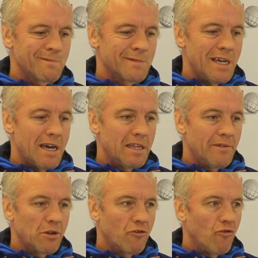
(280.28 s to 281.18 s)
Yeah, they've
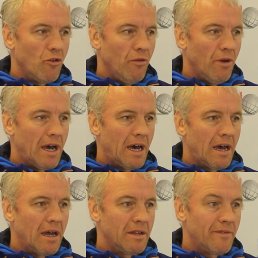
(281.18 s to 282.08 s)
had a good run.
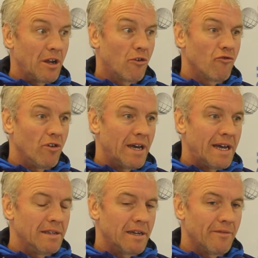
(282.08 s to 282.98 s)
And they've had a good run at
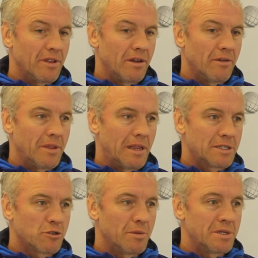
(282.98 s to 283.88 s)
Henley, haven't they, over the
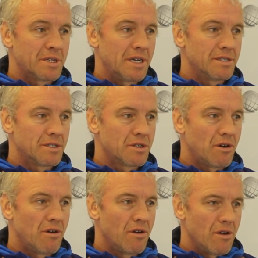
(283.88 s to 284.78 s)
last couple of seasons.
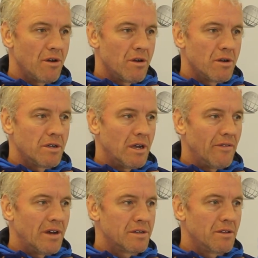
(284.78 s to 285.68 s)
So, yeah,
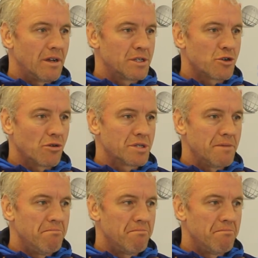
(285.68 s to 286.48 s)
they're a strong team.